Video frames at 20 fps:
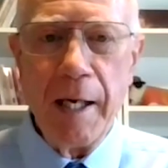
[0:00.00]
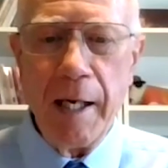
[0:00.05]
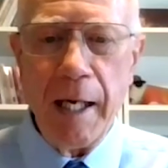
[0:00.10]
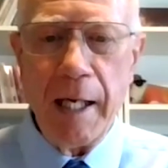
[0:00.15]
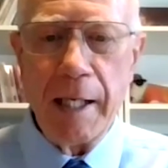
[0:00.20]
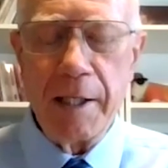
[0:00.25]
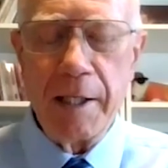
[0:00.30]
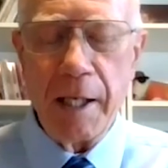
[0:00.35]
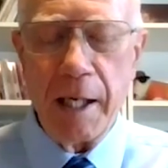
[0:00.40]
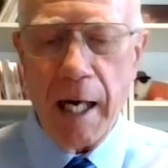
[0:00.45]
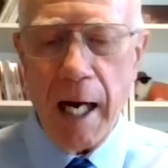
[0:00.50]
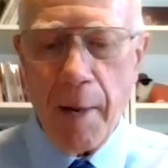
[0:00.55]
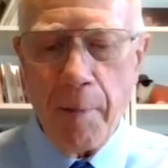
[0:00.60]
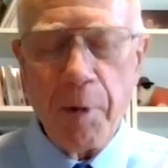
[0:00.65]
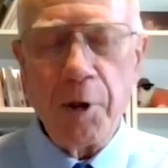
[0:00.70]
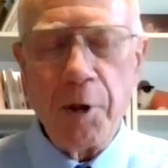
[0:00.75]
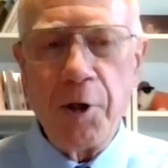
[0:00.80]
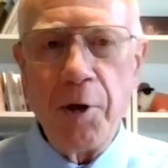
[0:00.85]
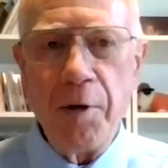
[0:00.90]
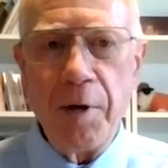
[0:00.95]
It's an
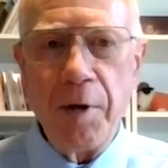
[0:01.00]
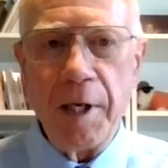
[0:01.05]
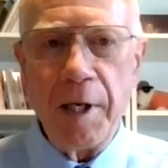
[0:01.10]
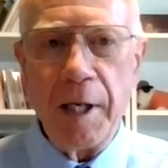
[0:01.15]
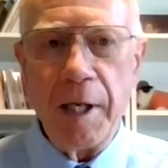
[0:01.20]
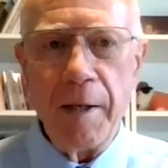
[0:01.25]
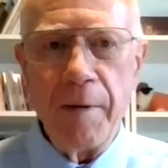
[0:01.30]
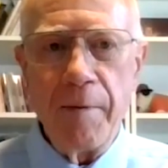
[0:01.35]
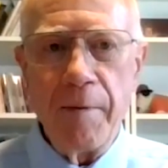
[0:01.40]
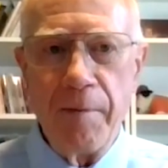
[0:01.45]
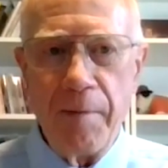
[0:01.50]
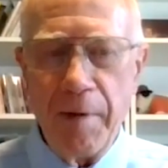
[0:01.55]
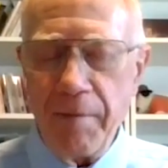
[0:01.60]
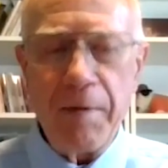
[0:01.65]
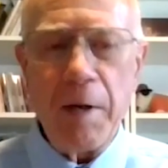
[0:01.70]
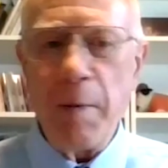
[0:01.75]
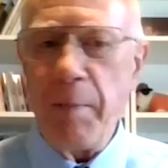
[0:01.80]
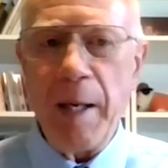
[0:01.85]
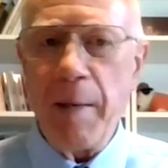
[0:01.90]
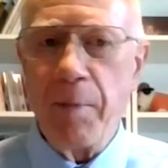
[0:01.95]
opportunity.
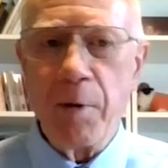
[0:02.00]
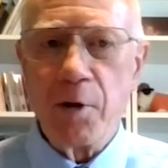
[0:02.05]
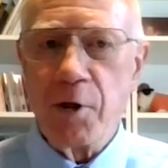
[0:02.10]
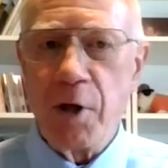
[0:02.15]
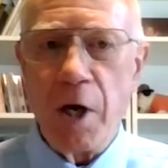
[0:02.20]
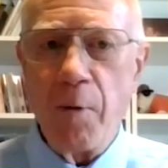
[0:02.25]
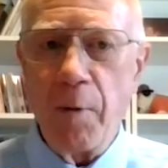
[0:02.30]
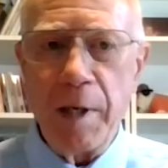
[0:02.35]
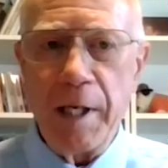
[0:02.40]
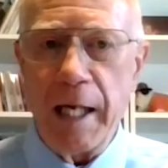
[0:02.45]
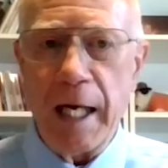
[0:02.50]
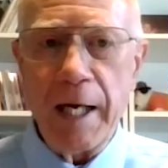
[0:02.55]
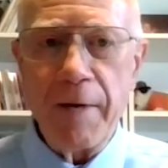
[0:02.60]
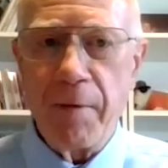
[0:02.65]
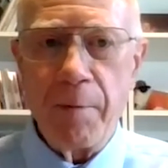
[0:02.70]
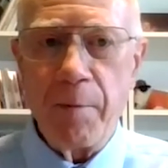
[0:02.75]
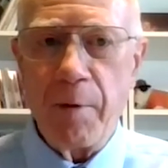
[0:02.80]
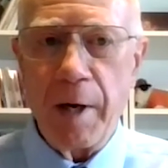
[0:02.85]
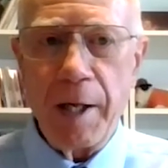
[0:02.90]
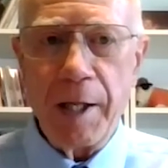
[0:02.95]
50 people is all we take
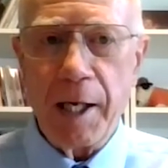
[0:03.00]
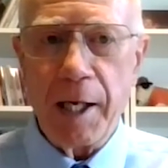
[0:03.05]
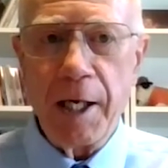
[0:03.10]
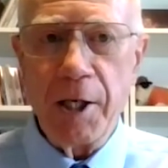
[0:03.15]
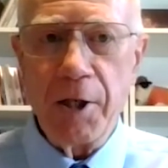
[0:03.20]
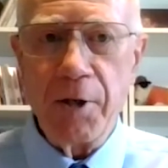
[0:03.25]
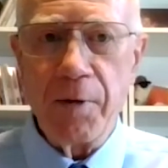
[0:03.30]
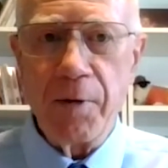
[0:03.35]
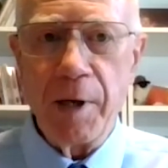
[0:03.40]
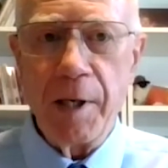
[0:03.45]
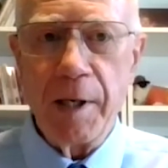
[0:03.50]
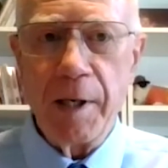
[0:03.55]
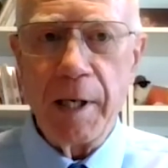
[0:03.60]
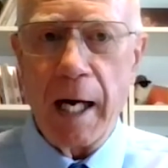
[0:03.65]
from around the country,